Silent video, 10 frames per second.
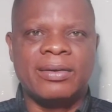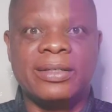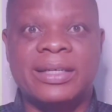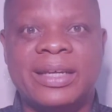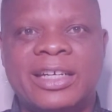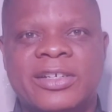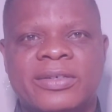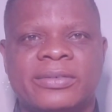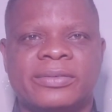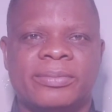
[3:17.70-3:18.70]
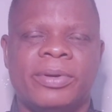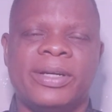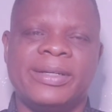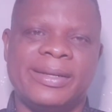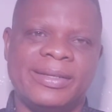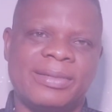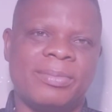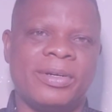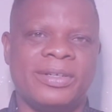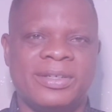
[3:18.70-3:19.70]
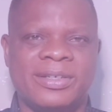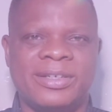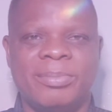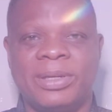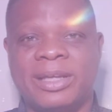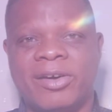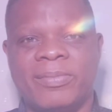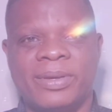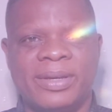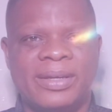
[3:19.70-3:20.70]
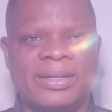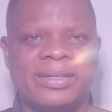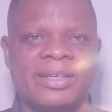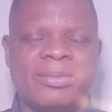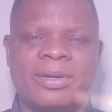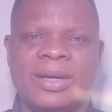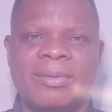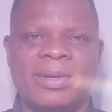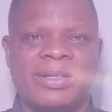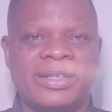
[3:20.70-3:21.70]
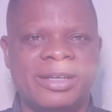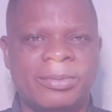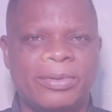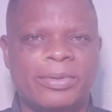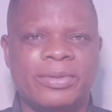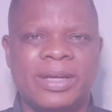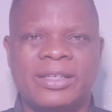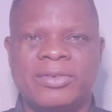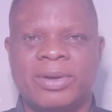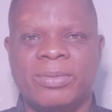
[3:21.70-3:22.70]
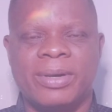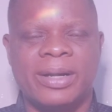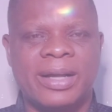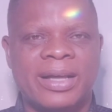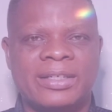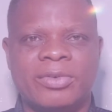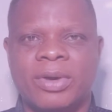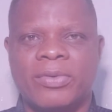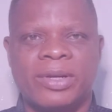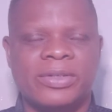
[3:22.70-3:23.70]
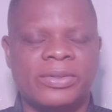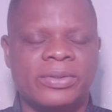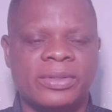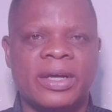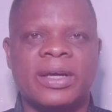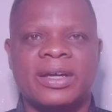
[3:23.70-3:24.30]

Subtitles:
right now in this election? Politics. The Peter Obis, the Bola Tinubu, the Atiku Abubakar, the Kwankwasos.